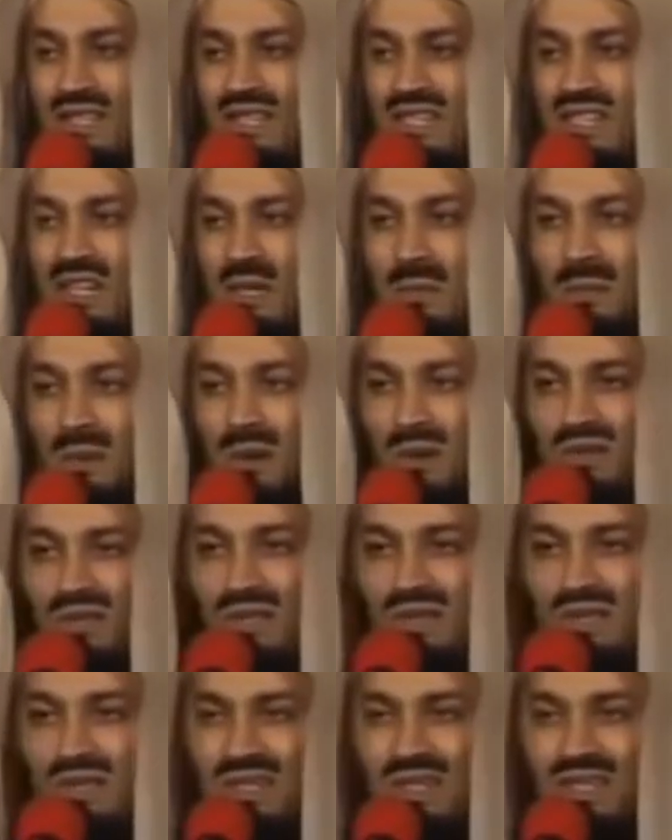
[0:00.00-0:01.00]
It is
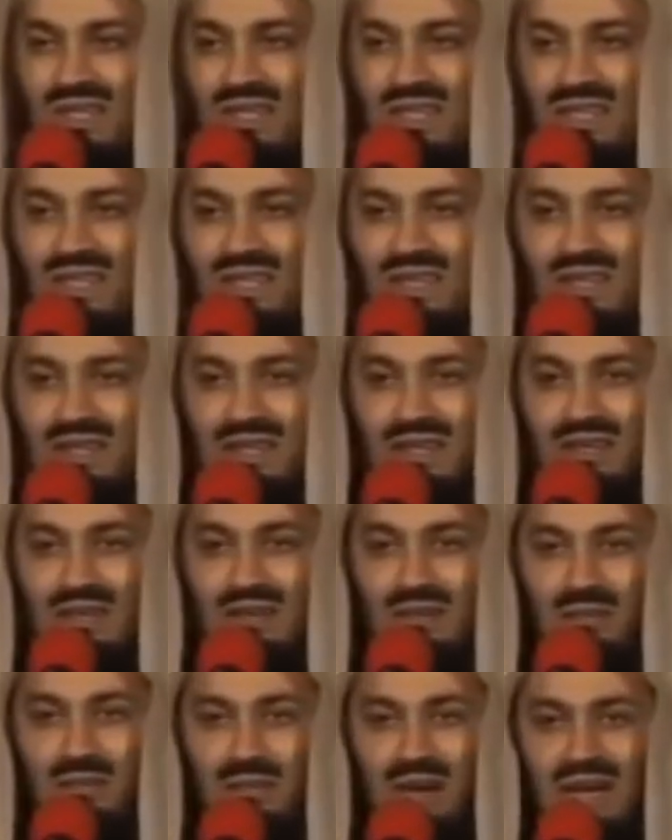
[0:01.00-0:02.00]
reported
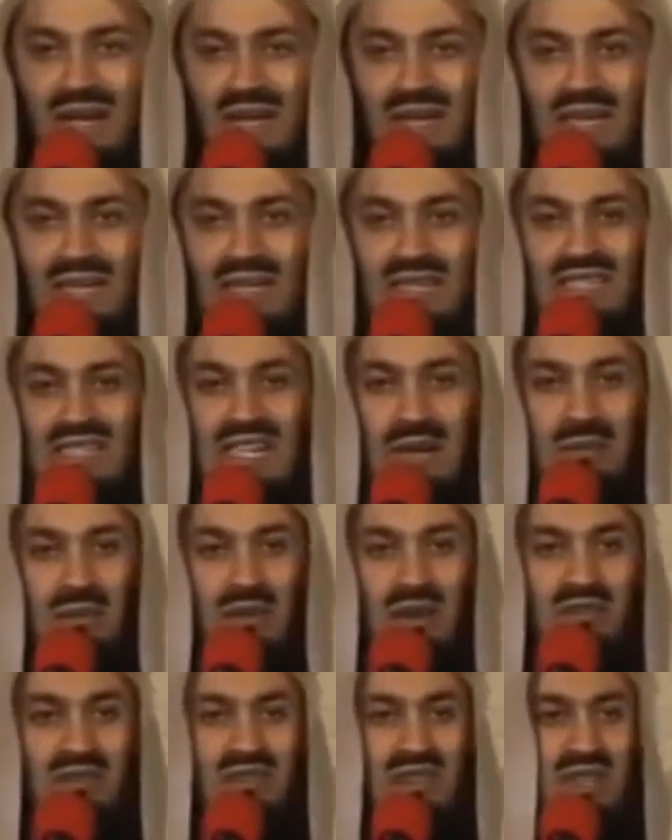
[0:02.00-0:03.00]
by
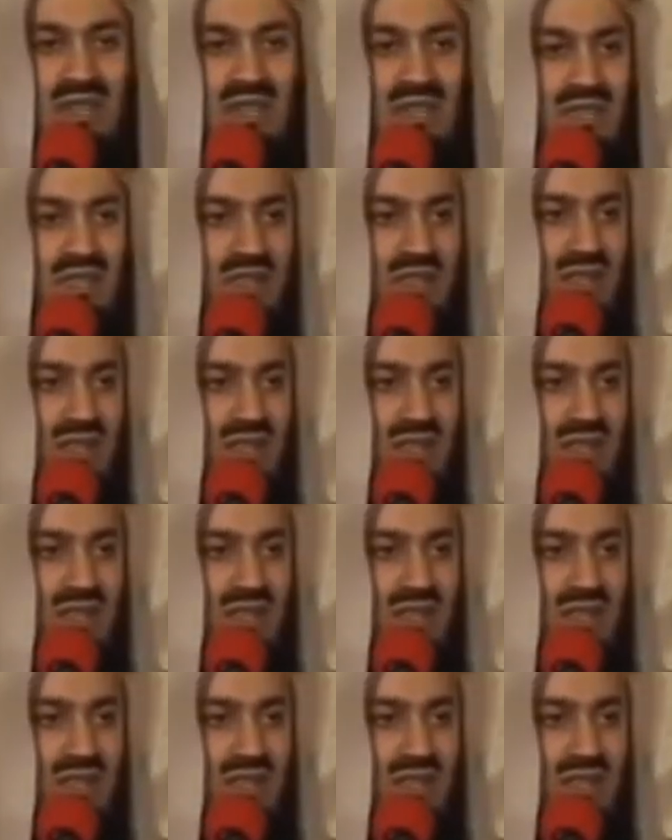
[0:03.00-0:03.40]
some of the